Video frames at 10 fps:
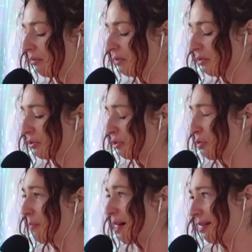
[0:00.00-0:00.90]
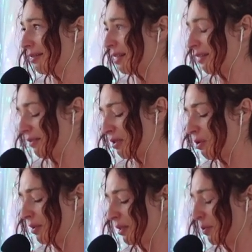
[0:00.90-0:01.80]
was so positive and
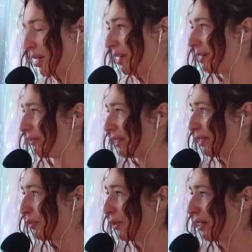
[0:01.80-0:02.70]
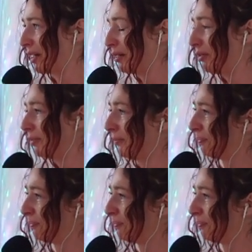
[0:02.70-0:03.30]
always wanted everything to work out.